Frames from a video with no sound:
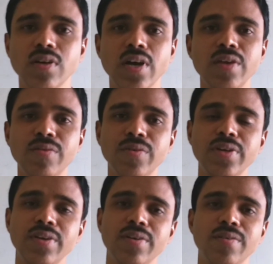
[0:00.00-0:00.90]
Hi
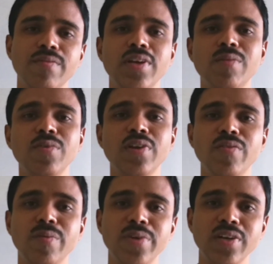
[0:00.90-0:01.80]
everyone, welcome to
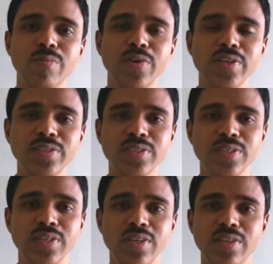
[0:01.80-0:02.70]
RAVIMTECHCOMPUTERS.
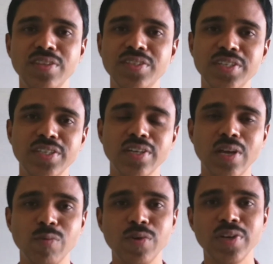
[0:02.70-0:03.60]
In this session,
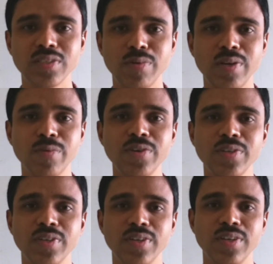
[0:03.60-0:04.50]
I am going to explain about
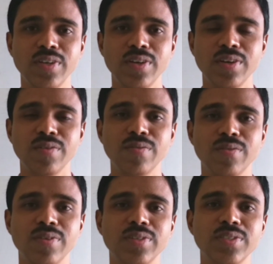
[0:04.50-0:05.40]

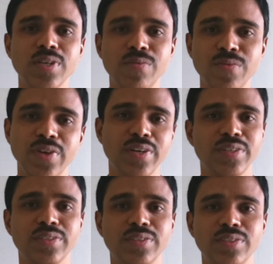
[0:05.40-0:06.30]
software
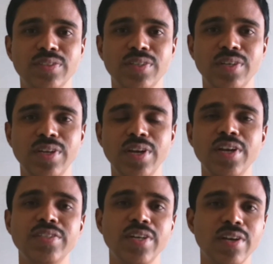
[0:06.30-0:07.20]
and
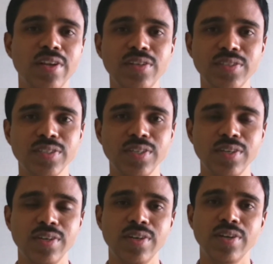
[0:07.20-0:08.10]
its internals.
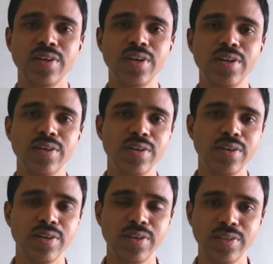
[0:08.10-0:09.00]
And
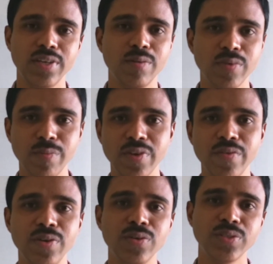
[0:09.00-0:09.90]
in the upcoming
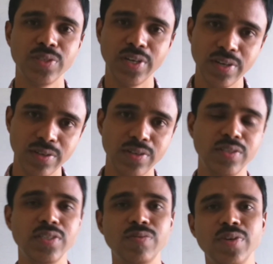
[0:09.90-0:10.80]
videos and
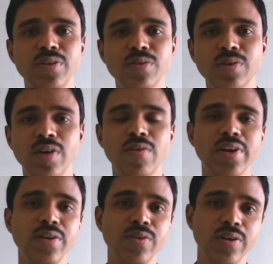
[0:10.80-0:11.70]
in this video, I will
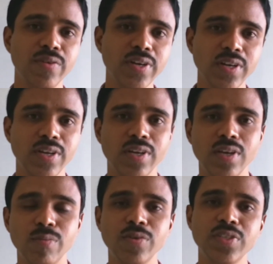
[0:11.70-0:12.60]
try to cover
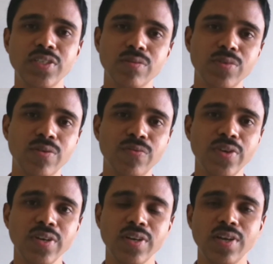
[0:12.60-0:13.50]
about system
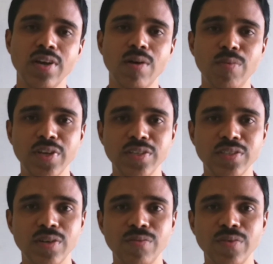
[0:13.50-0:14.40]
software, application
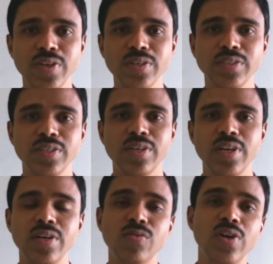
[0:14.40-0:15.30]
software,
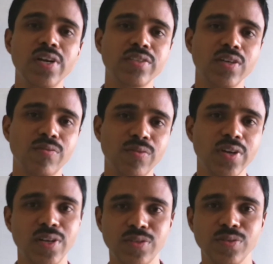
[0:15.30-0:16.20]
and utility
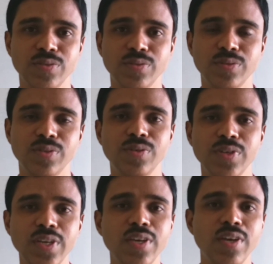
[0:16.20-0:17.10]
software also.
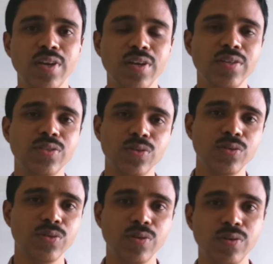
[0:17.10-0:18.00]
Okay.
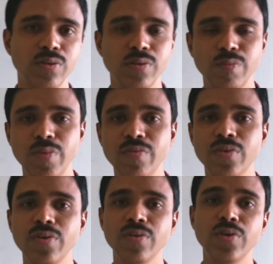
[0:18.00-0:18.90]
So
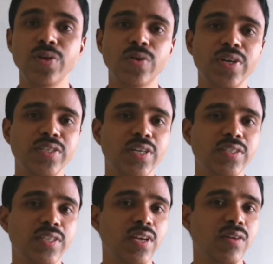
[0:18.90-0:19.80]
before going to
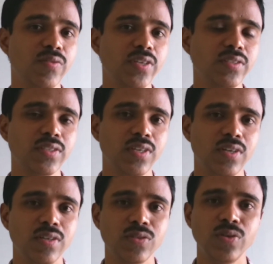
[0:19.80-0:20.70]
understand C language,
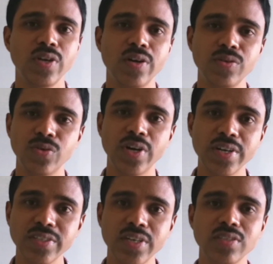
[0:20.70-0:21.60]
so you should
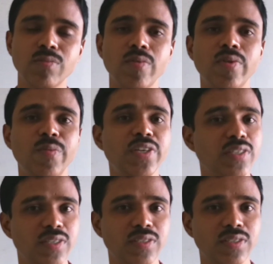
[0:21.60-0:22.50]
understand some of the
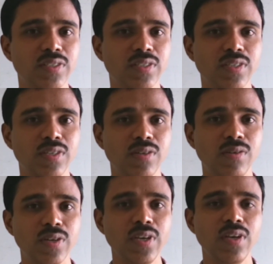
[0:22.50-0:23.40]
basics.
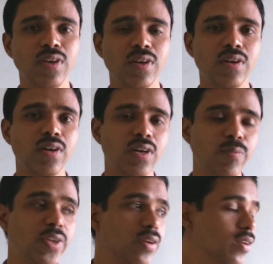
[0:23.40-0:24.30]
Okay.
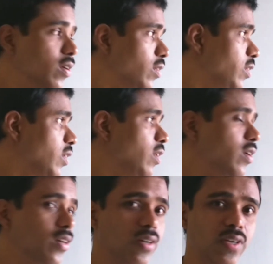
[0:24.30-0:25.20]
These are
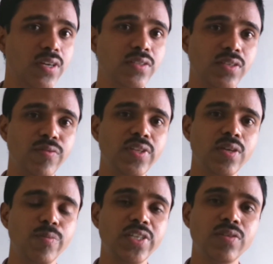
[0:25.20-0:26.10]
the. It is giving
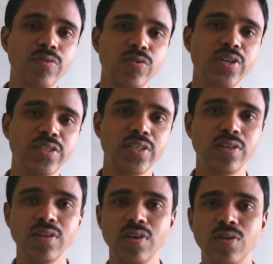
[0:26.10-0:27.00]
the best
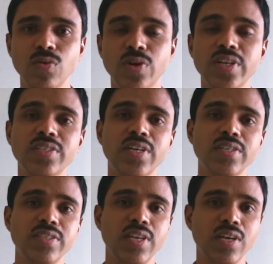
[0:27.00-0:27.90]
foundation to
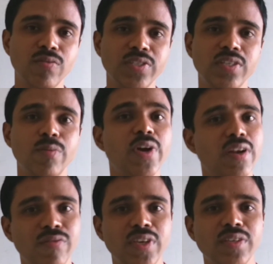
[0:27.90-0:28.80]
understand C language in the
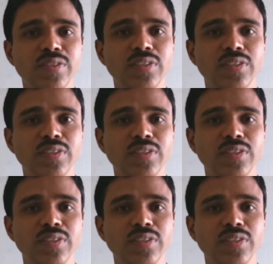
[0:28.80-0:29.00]
better way.